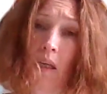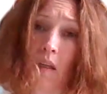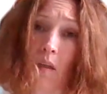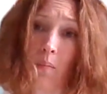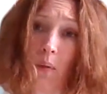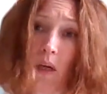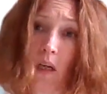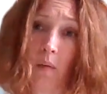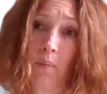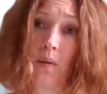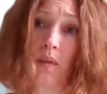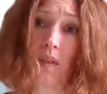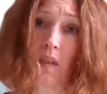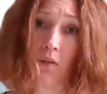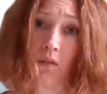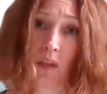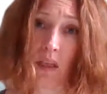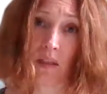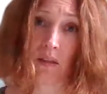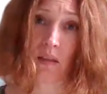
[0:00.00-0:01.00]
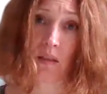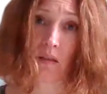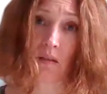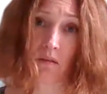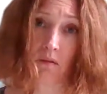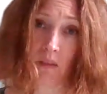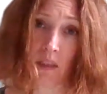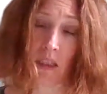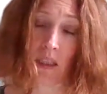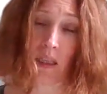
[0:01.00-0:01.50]
The purpose of this is
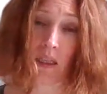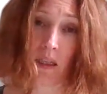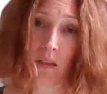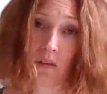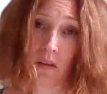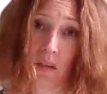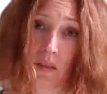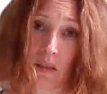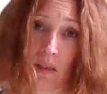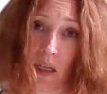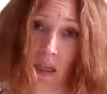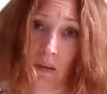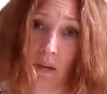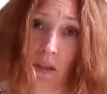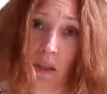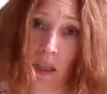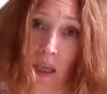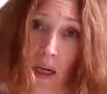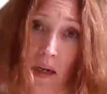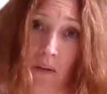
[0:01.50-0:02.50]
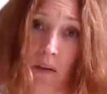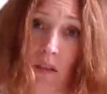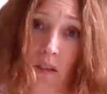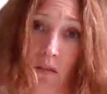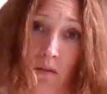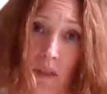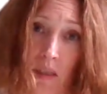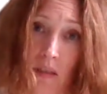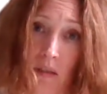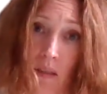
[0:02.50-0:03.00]
to really understand the
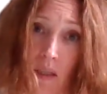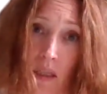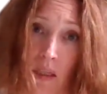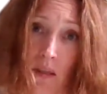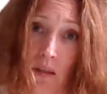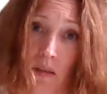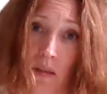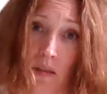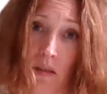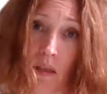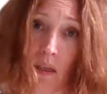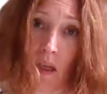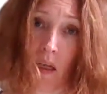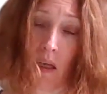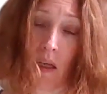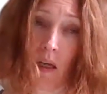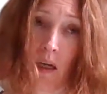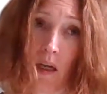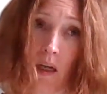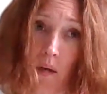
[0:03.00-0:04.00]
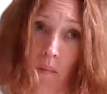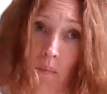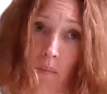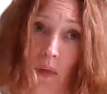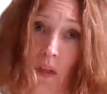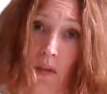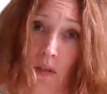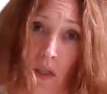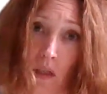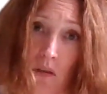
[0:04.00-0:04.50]
characteristics
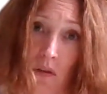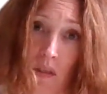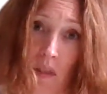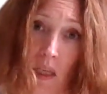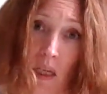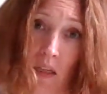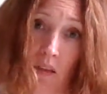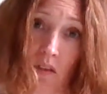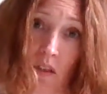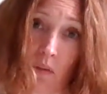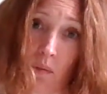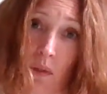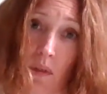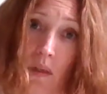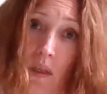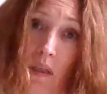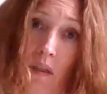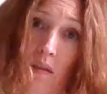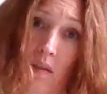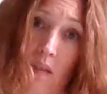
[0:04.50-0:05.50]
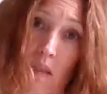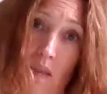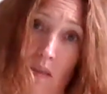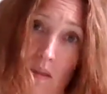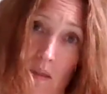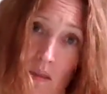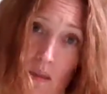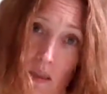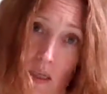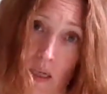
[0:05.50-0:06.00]
associated with
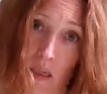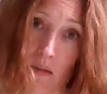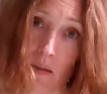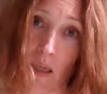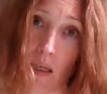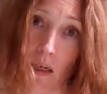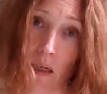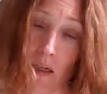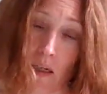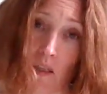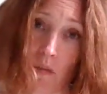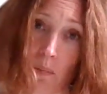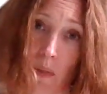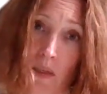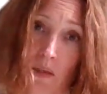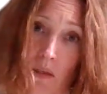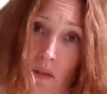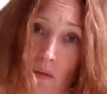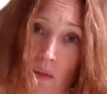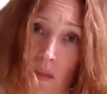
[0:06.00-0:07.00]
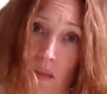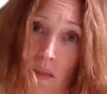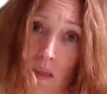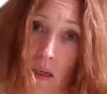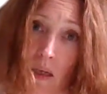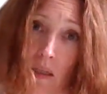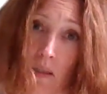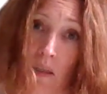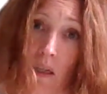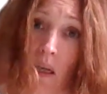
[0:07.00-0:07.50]
nurses that end their lives by
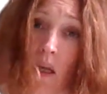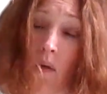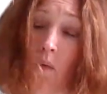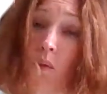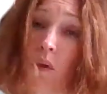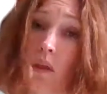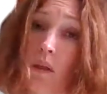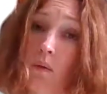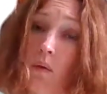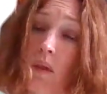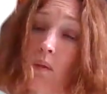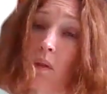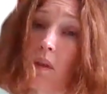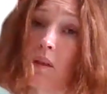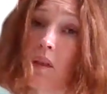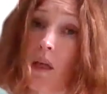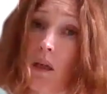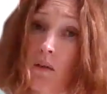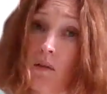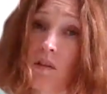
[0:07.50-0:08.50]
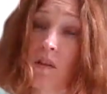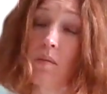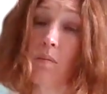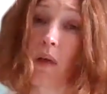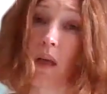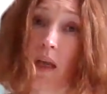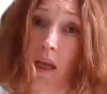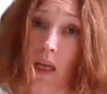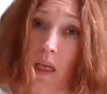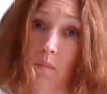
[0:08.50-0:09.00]
suicide, with the
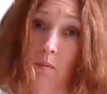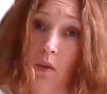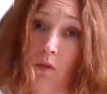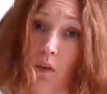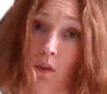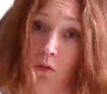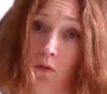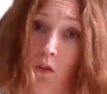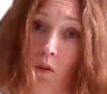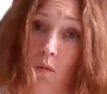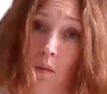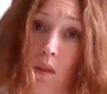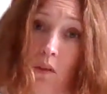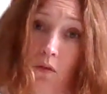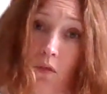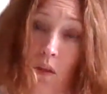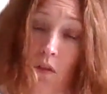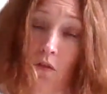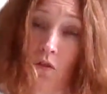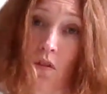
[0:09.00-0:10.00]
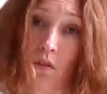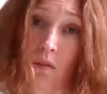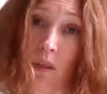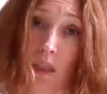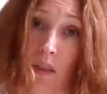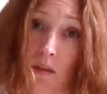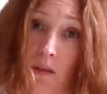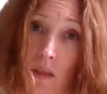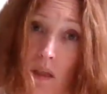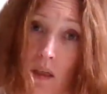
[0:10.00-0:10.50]
ultimate aim of informing future
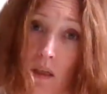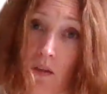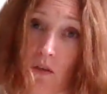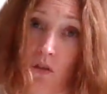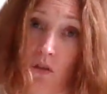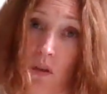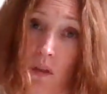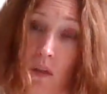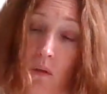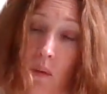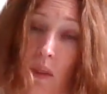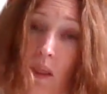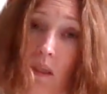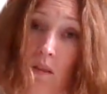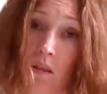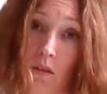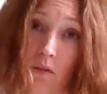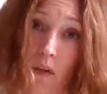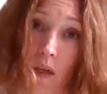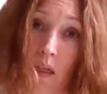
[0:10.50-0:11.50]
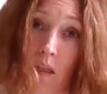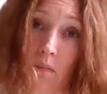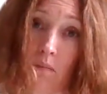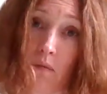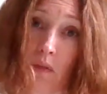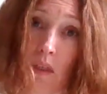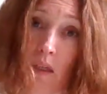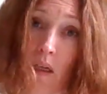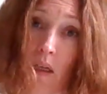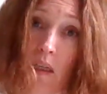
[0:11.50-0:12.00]
research so that we can
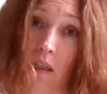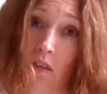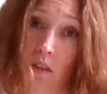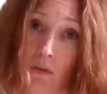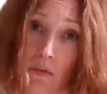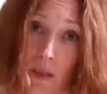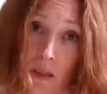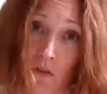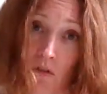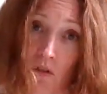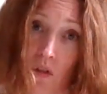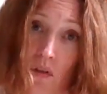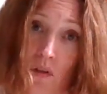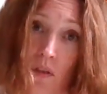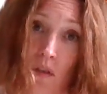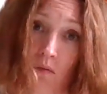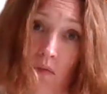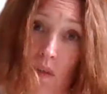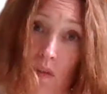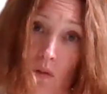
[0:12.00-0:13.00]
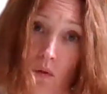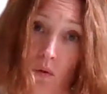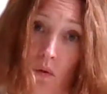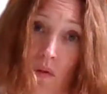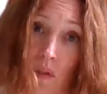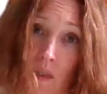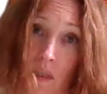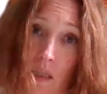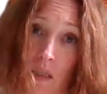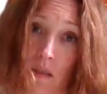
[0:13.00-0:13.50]
develop interventions and
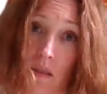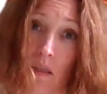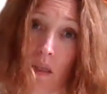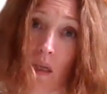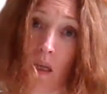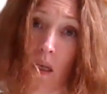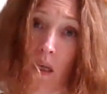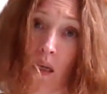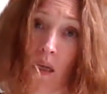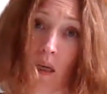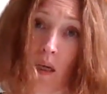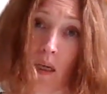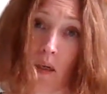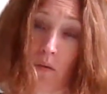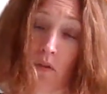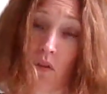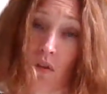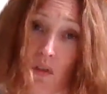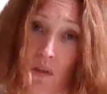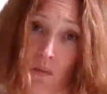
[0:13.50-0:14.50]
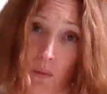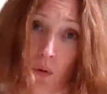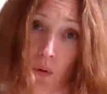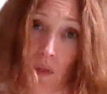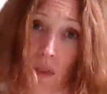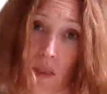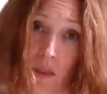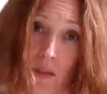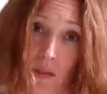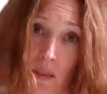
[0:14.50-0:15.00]
resources to
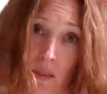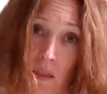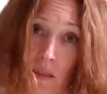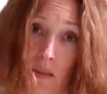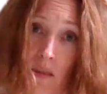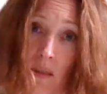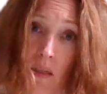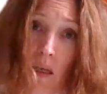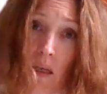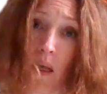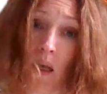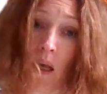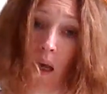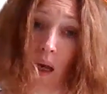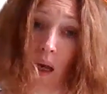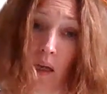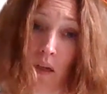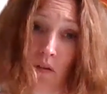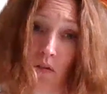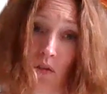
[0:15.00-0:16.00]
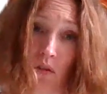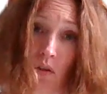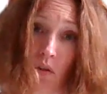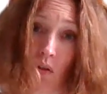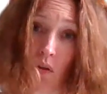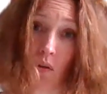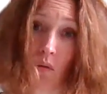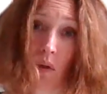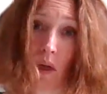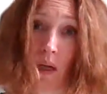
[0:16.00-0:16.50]
support nurses and
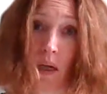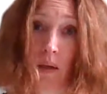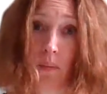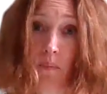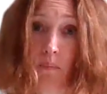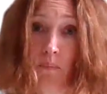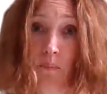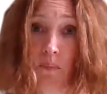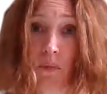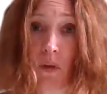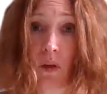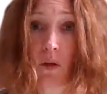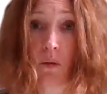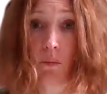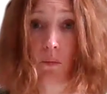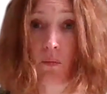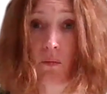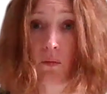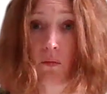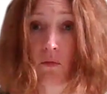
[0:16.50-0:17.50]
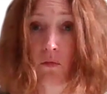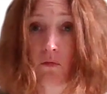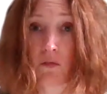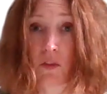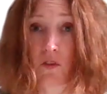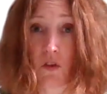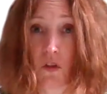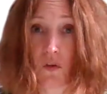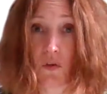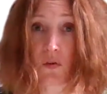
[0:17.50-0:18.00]
to
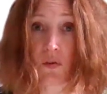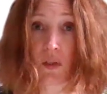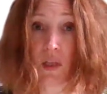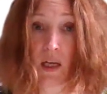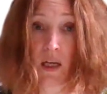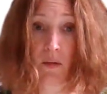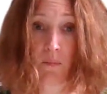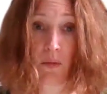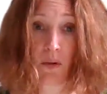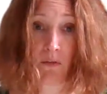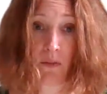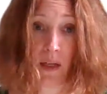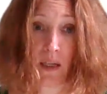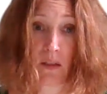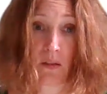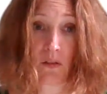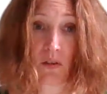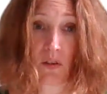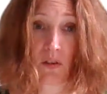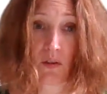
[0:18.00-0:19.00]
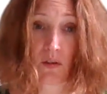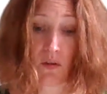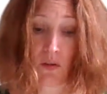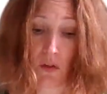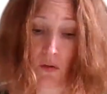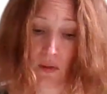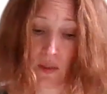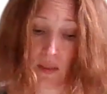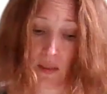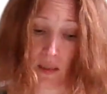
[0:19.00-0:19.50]
reduce and prevent
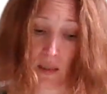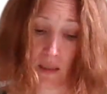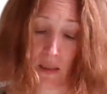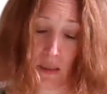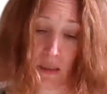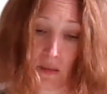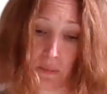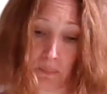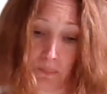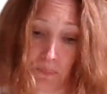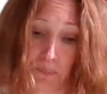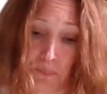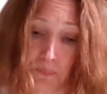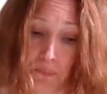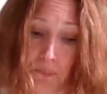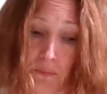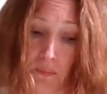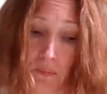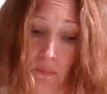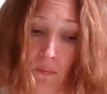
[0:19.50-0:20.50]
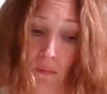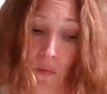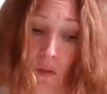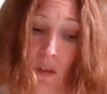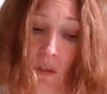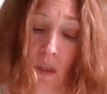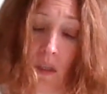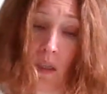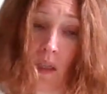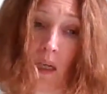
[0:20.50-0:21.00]
suicide.
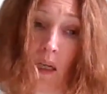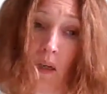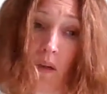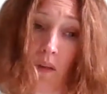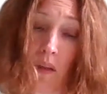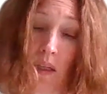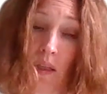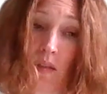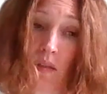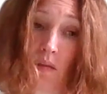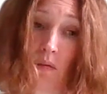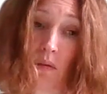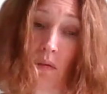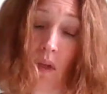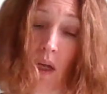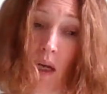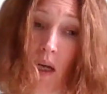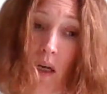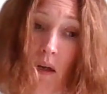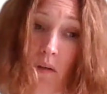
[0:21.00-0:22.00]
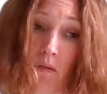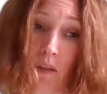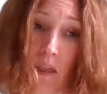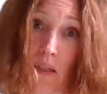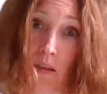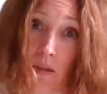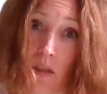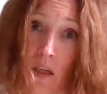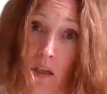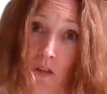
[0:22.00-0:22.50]
Now, this
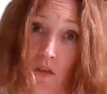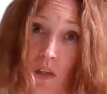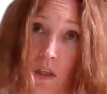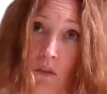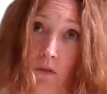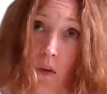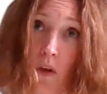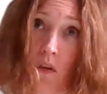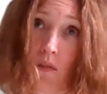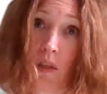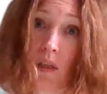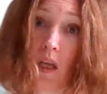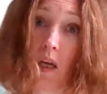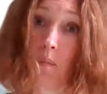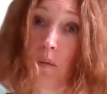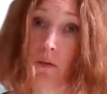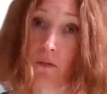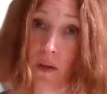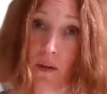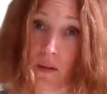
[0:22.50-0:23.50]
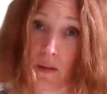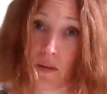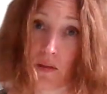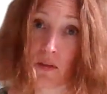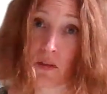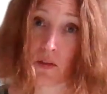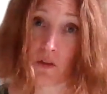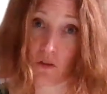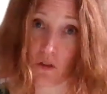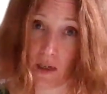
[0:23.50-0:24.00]
research involves a couple of other
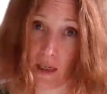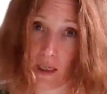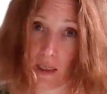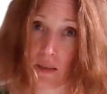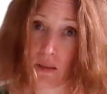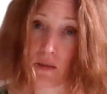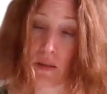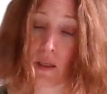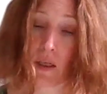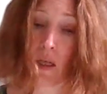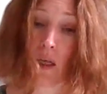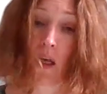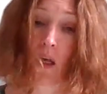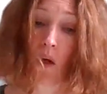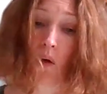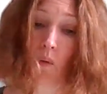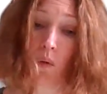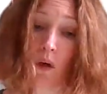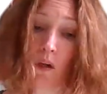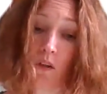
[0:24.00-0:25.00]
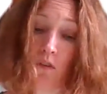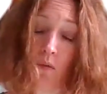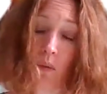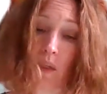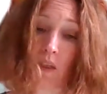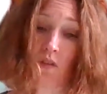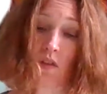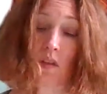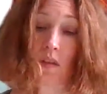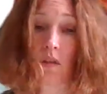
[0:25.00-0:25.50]
strains, one of
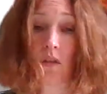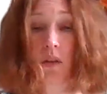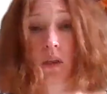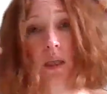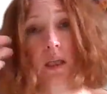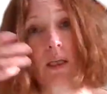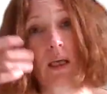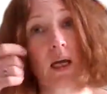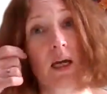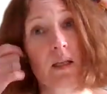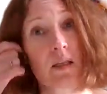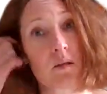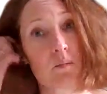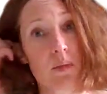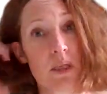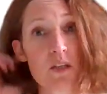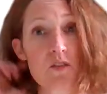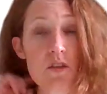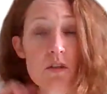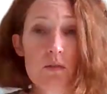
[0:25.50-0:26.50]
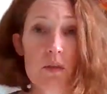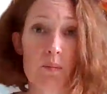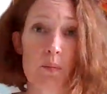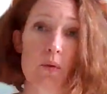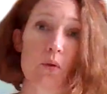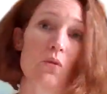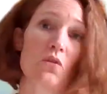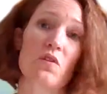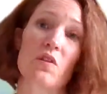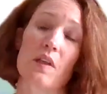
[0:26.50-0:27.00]
which is looking at the media
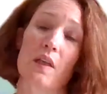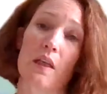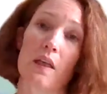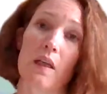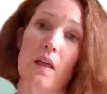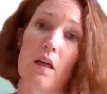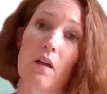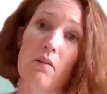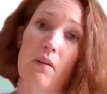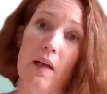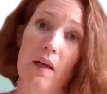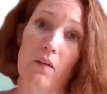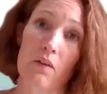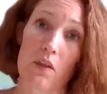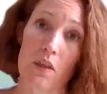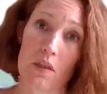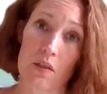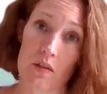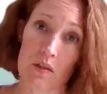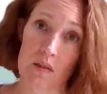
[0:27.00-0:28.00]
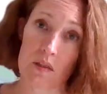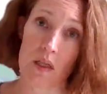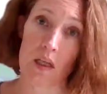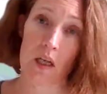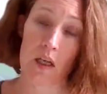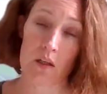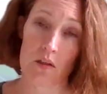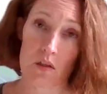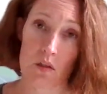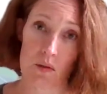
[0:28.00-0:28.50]
reporting around nurse
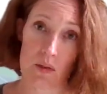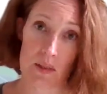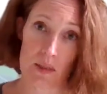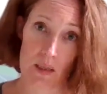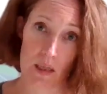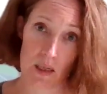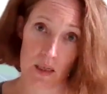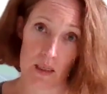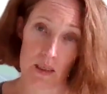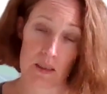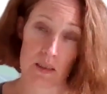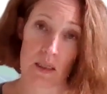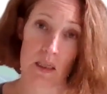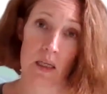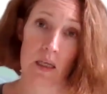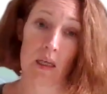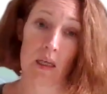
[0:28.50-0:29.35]
suicide.